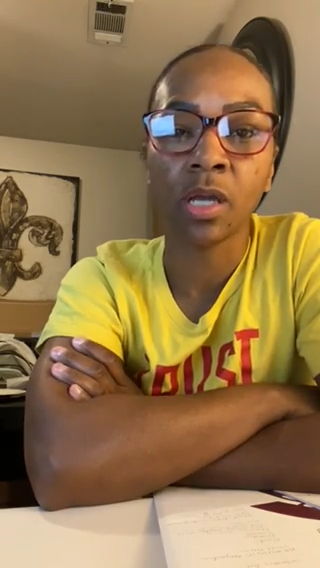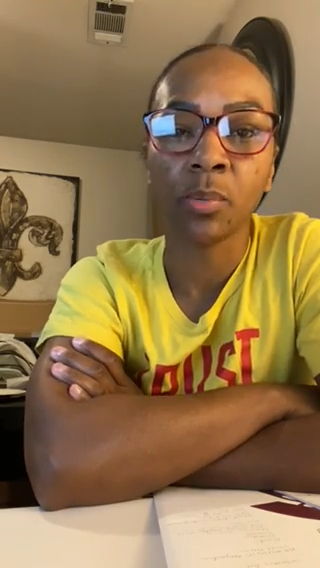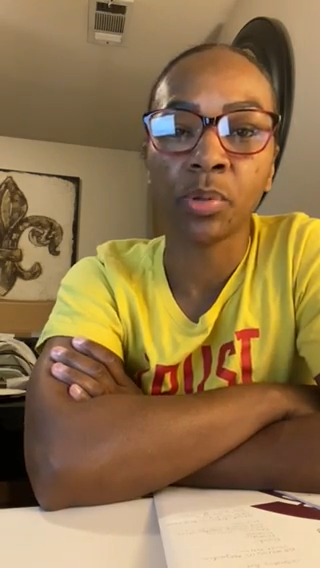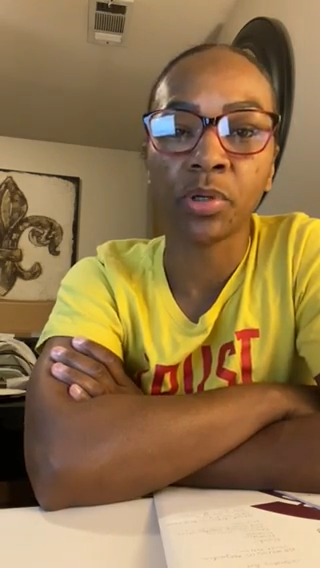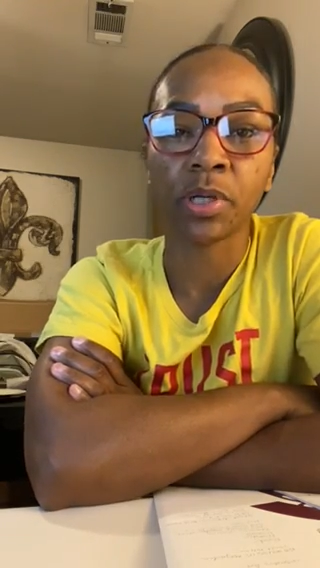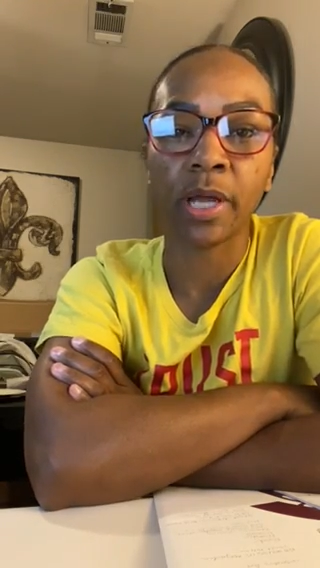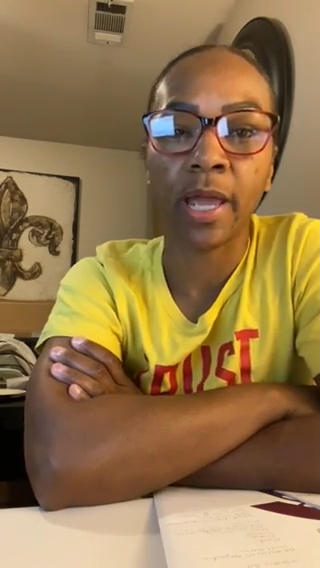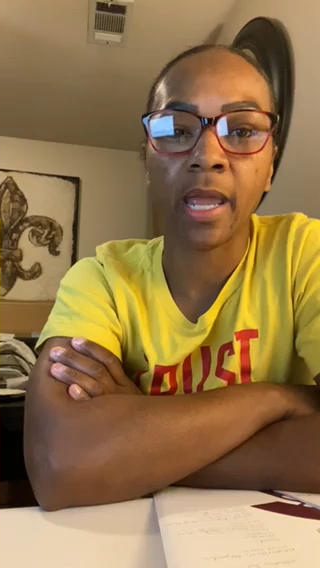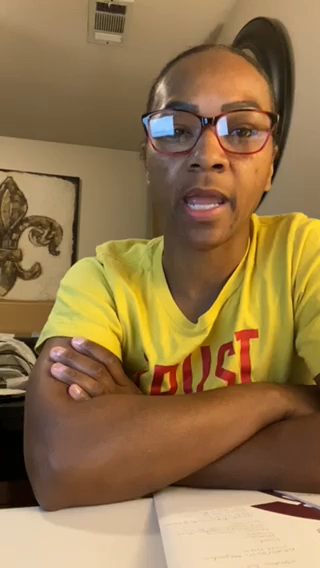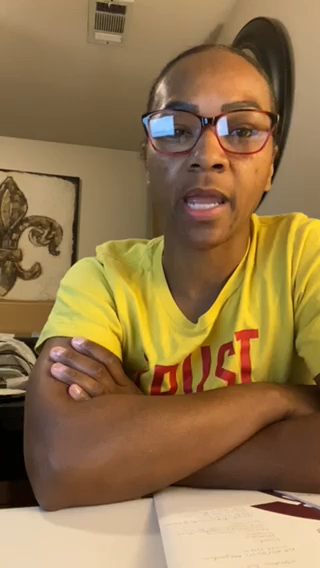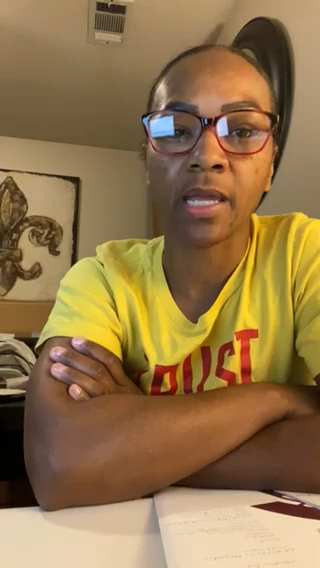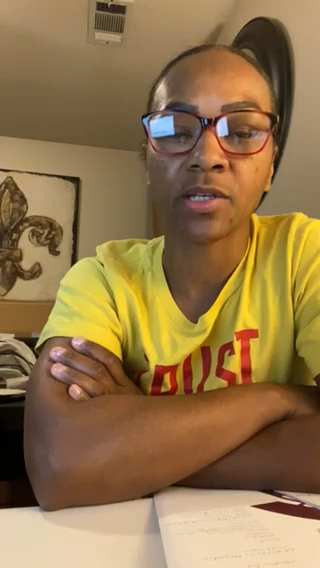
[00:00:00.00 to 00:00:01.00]
put
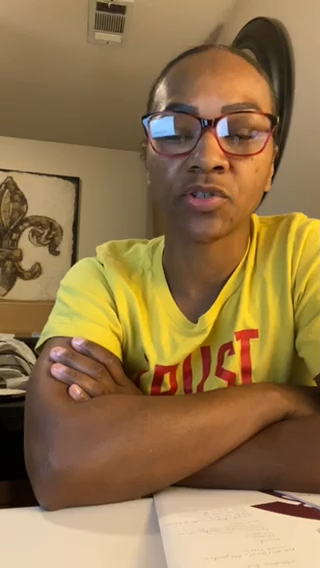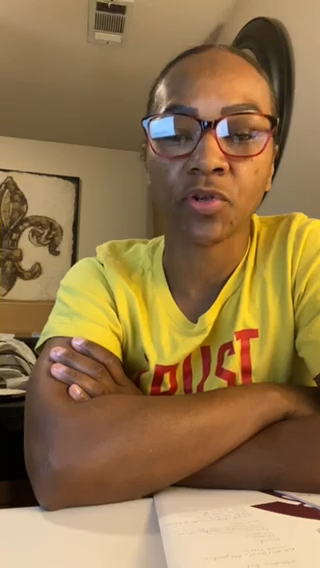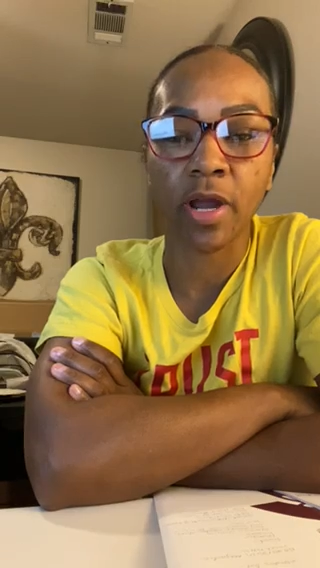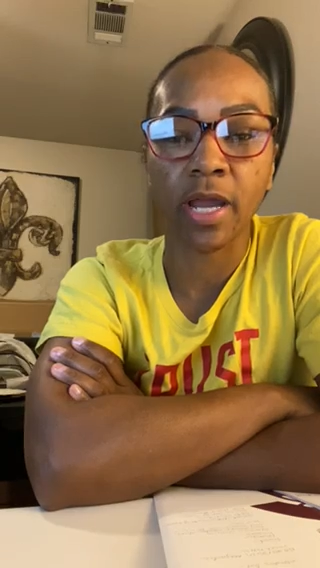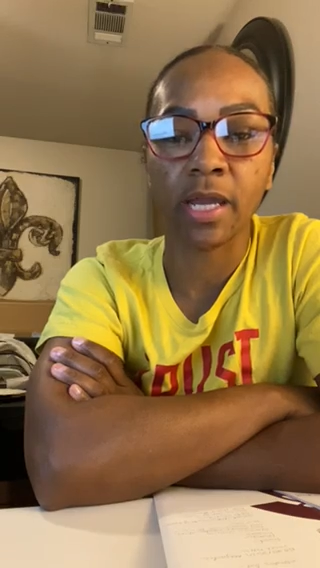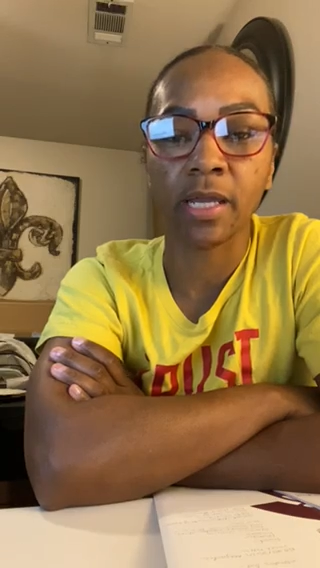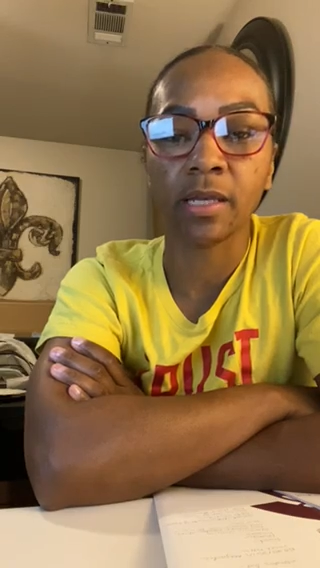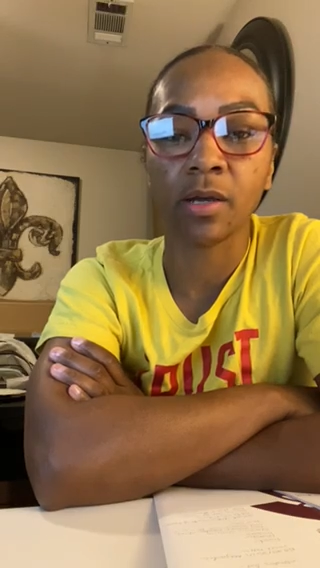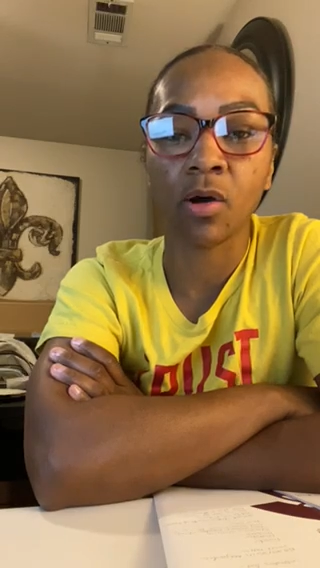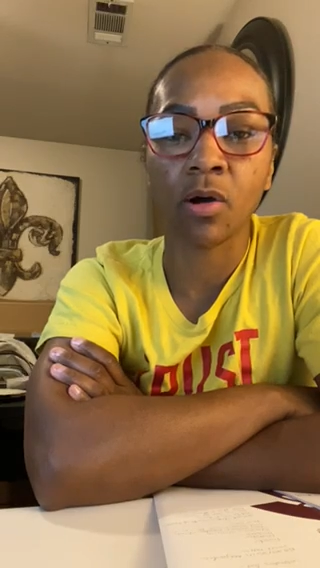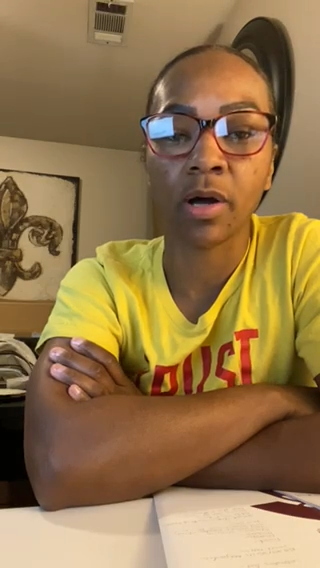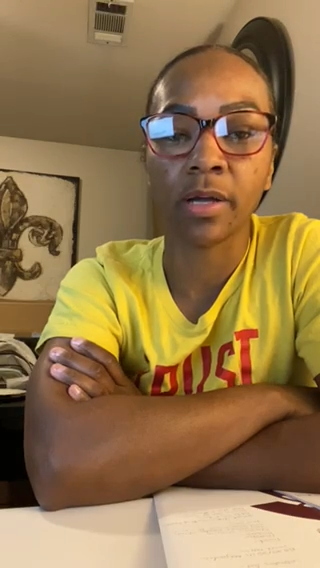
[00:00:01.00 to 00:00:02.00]
a strain
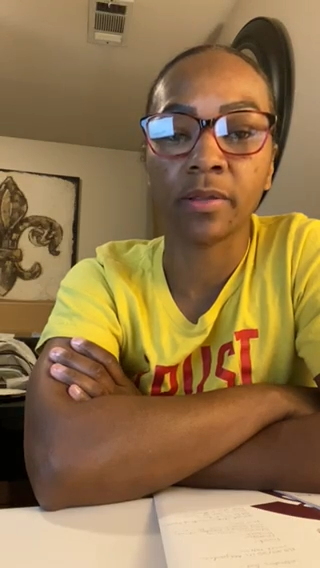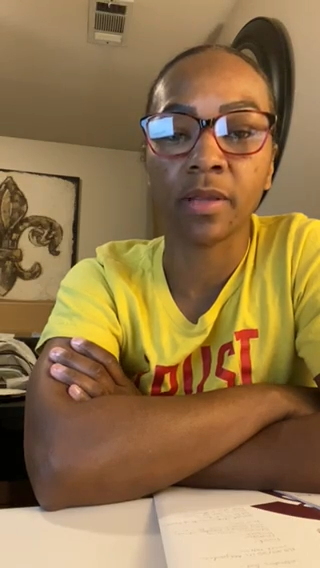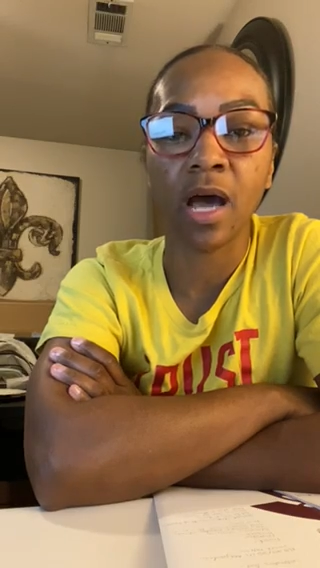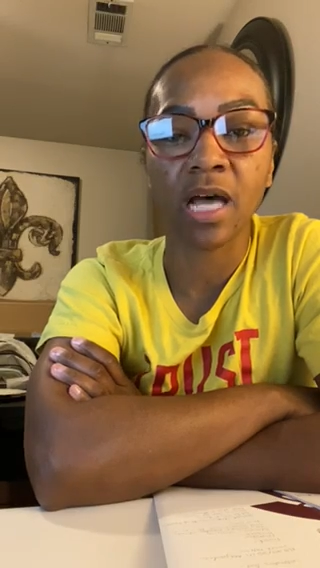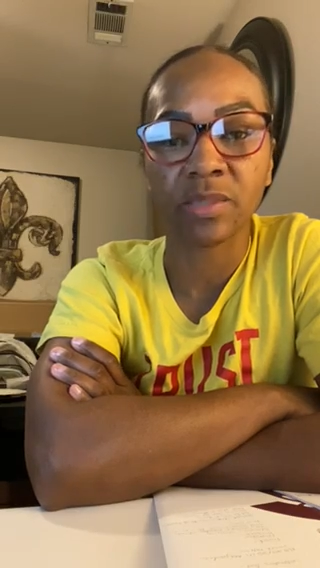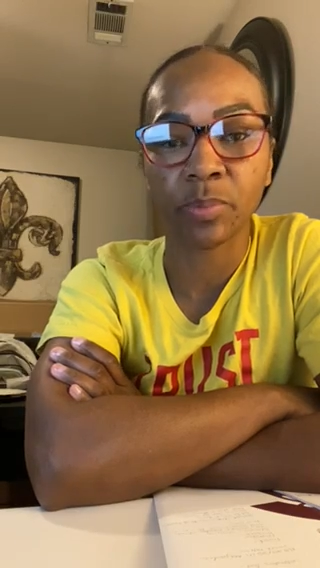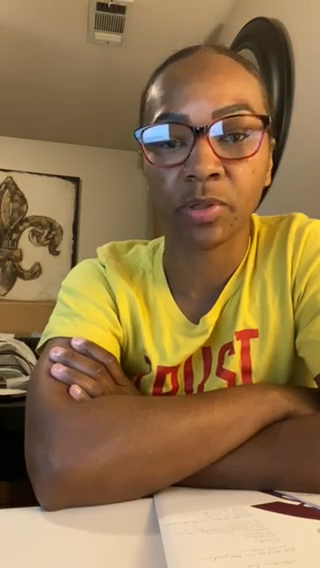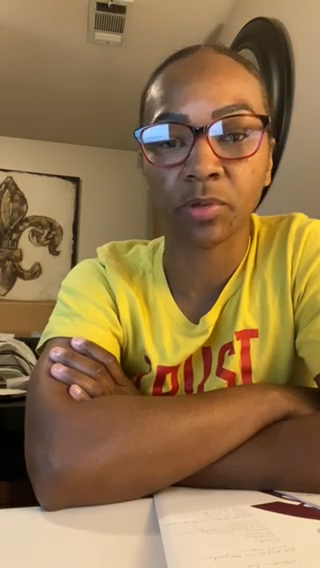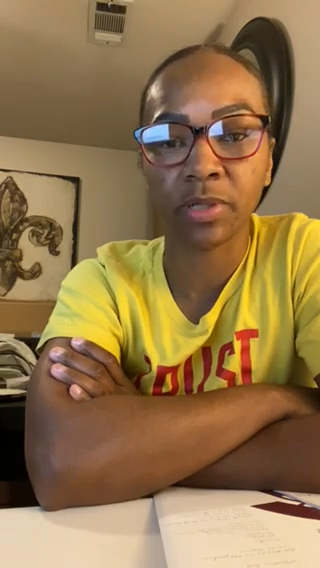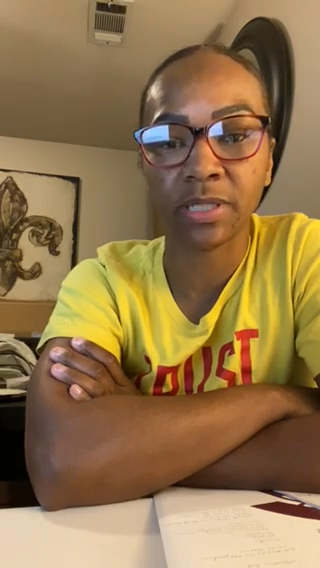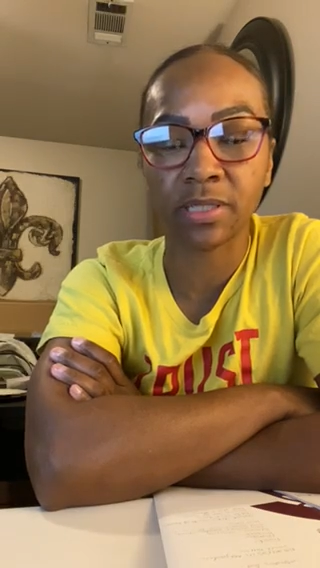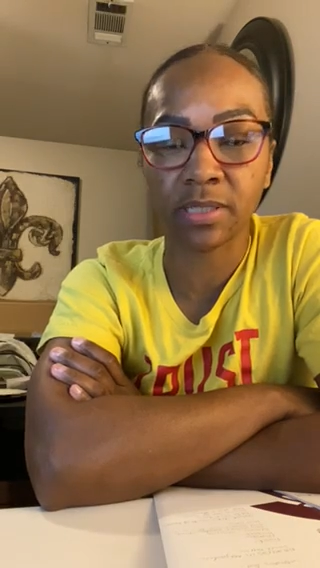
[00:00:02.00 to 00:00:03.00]
on the hospital
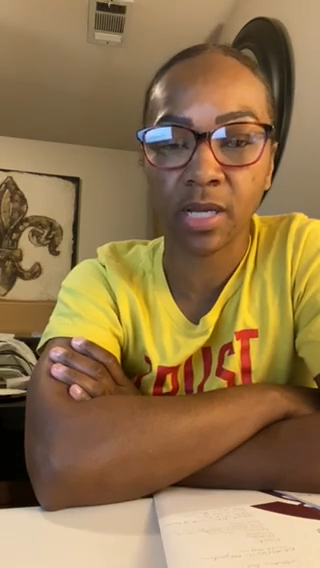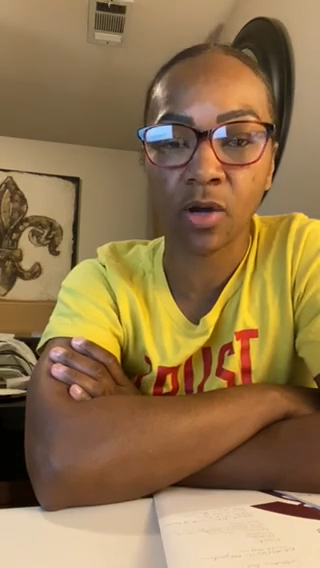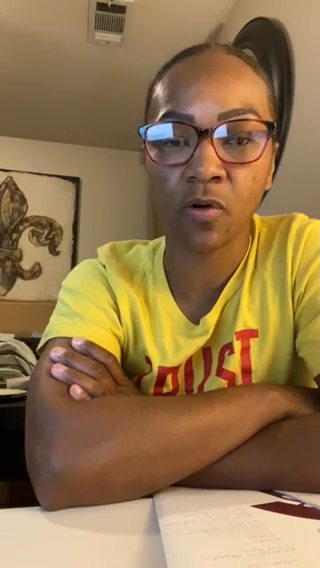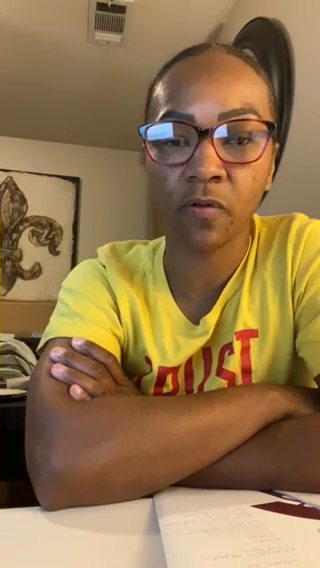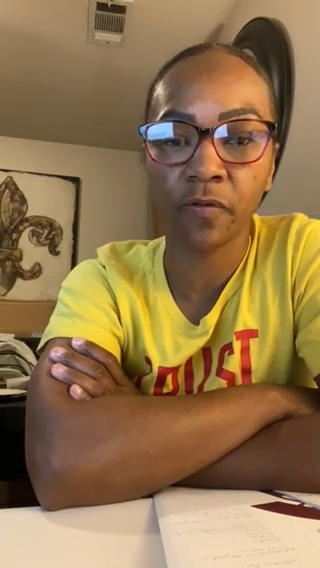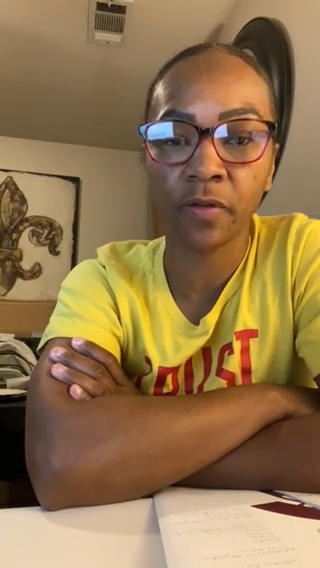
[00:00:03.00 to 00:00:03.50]
itself.